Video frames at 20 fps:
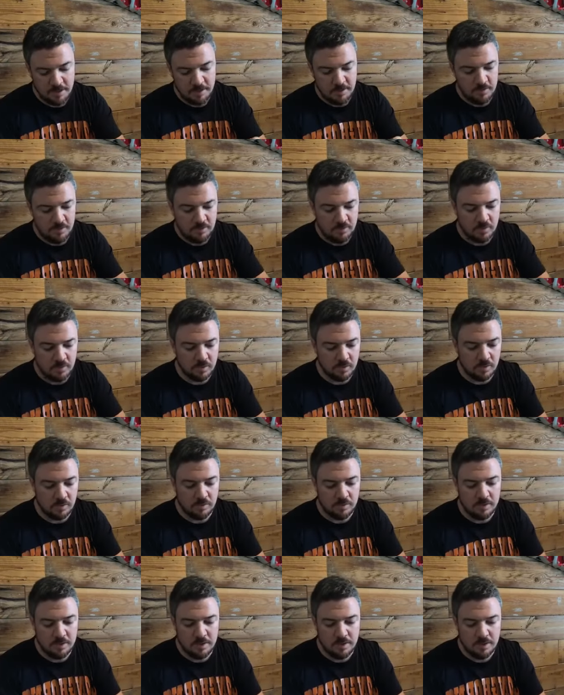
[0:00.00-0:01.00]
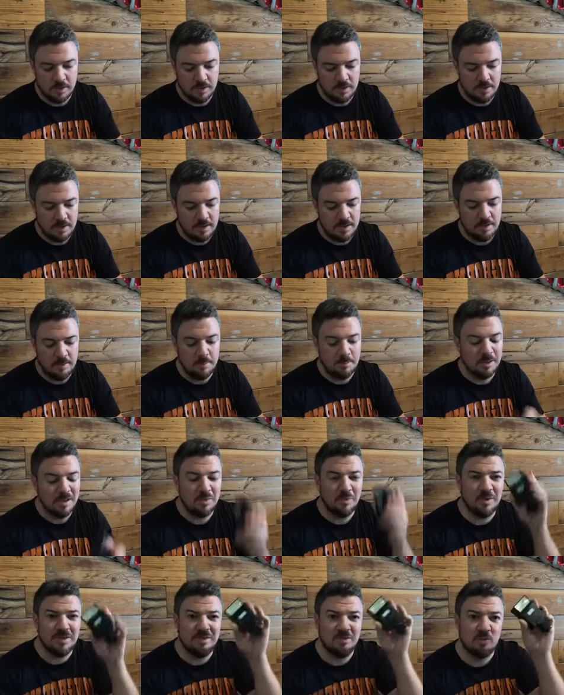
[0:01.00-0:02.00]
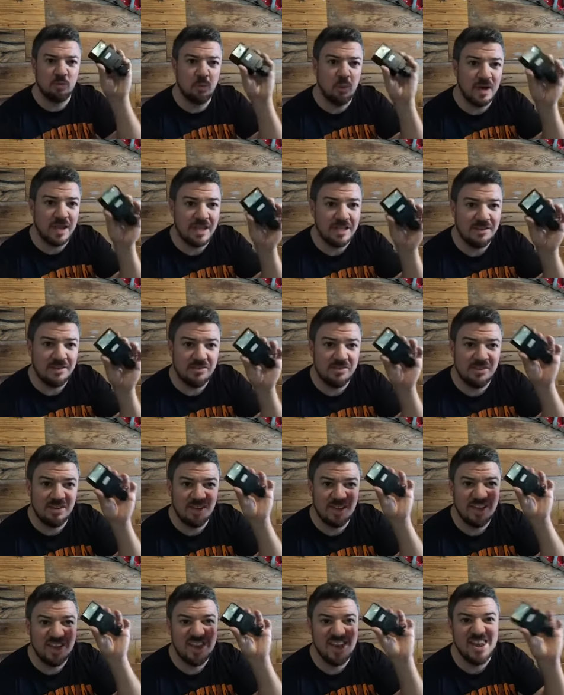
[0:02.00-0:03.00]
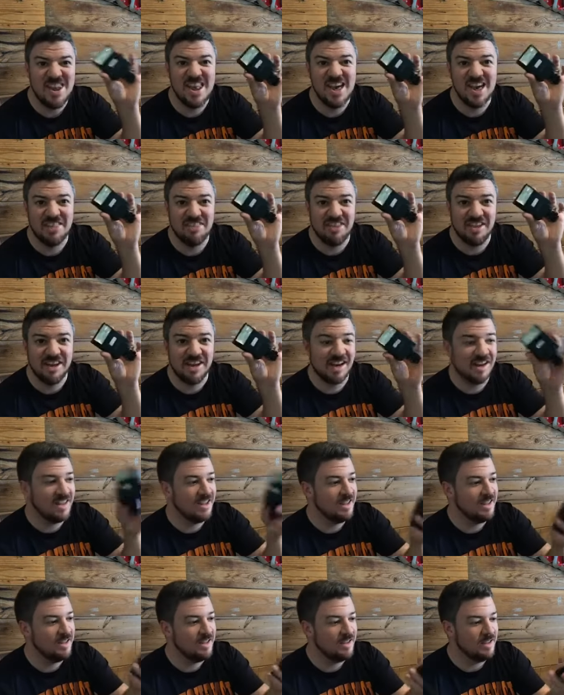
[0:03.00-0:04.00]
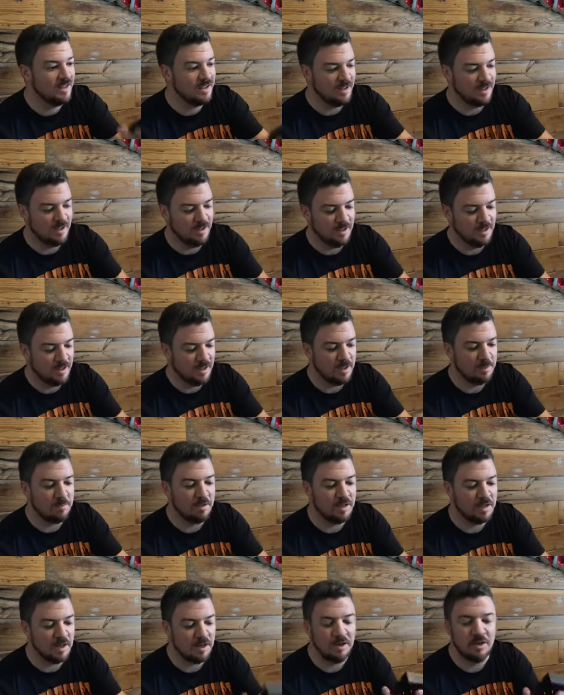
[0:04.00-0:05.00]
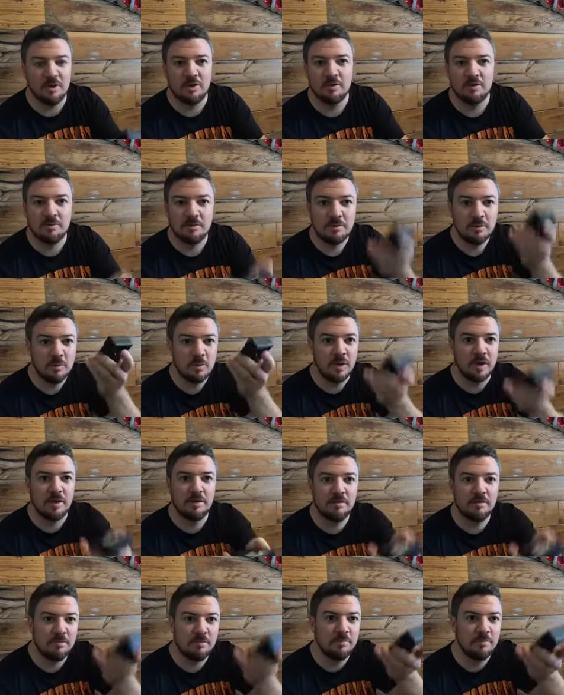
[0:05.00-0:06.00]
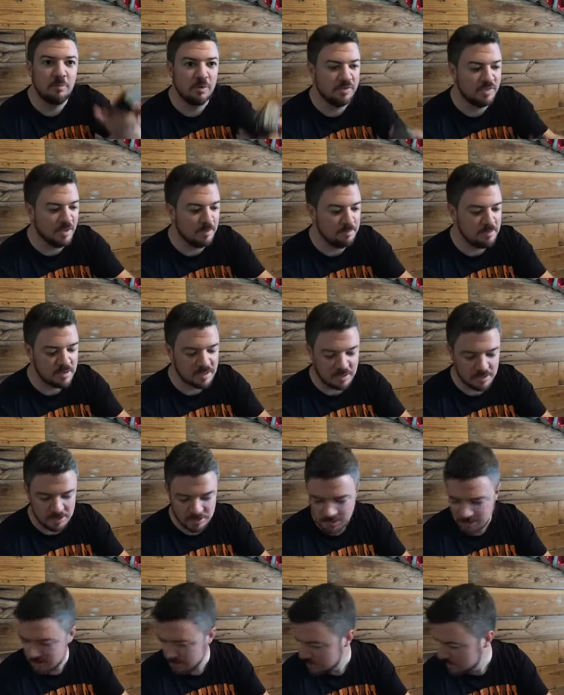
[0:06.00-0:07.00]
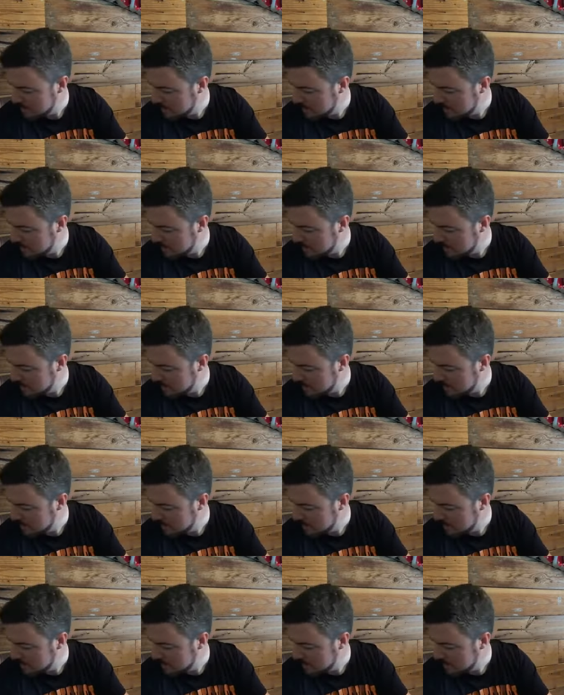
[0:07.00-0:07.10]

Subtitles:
So, by the way, this weighs nothing. I mean, I don't know what that means.